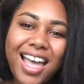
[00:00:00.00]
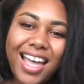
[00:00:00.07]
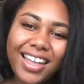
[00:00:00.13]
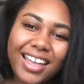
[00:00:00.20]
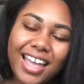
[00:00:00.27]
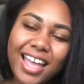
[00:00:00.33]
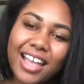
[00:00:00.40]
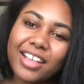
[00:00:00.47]

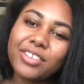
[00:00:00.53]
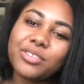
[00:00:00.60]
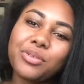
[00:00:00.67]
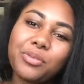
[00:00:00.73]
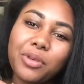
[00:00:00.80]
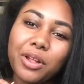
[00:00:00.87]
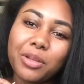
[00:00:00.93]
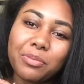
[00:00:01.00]
Hi guys,
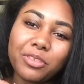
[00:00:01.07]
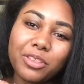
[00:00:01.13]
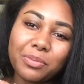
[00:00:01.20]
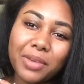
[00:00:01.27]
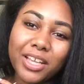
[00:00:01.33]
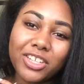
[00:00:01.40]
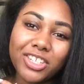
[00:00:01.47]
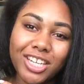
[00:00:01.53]
welcome to
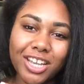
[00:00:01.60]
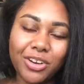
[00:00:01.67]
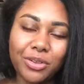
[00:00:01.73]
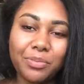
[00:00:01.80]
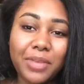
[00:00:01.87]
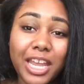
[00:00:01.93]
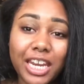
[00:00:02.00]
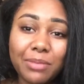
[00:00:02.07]
my
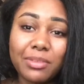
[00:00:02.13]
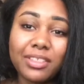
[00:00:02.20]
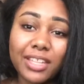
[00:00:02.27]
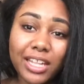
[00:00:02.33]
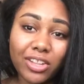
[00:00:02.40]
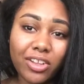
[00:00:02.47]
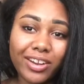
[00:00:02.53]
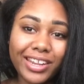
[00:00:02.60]
channel. My name is
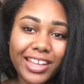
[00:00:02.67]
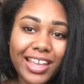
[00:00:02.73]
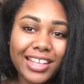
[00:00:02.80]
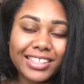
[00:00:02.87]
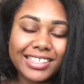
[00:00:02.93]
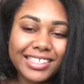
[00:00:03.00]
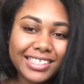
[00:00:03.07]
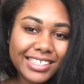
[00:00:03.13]
Leilani
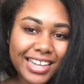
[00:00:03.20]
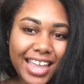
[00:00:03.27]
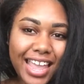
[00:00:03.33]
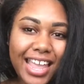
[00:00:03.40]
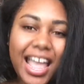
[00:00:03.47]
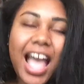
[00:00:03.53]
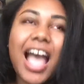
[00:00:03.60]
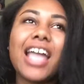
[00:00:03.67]
and
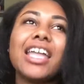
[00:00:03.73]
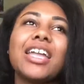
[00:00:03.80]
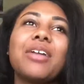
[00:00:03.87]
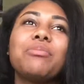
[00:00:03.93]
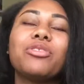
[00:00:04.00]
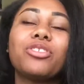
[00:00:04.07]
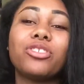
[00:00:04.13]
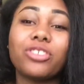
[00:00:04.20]
today I
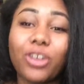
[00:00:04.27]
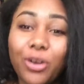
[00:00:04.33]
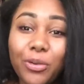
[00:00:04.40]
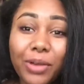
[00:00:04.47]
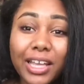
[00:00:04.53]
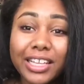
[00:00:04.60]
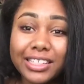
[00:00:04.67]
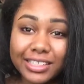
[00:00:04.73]
am so
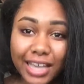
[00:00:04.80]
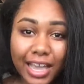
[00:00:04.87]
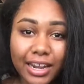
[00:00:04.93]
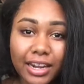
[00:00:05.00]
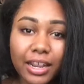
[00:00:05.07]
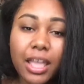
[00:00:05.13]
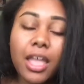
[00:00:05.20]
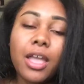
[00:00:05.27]

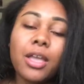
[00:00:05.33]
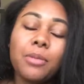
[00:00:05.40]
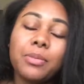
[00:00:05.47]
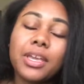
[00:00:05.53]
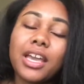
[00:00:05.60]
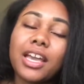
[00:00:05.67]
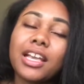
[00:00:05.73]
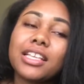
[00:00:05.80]
excited
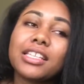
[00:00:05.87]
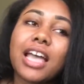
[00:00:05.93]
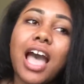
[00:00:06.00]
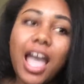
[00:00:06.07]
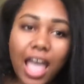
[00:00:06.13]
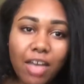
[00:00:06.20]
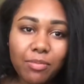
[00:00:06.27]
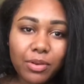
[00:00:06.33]
because
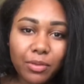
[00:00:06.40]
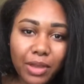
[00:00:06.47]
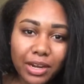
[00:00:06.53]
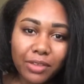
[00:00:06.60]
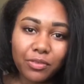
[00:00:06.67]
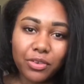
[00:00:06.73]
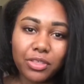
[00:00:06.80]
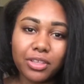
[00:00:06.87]
I have been
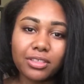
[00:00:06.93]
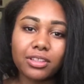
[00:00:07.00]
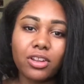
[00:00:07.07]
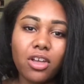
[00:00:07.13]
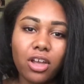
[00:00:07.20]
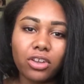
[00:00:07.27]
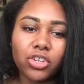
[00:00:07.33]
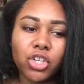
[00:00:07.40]
waiting for this
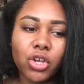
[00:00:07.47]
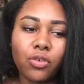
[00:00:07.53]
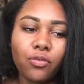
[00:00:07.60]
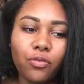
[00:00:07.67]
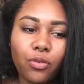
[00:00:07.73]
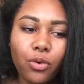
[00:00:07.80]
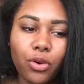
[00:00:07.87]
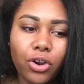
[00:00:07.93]
launch
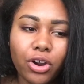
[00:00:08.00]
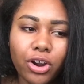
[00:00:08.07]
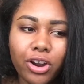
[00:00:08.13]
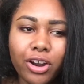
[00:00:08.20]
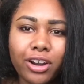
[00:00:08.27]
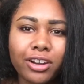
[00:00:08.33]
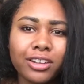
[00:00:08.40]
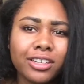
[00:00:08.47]

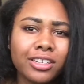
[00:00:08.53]
for,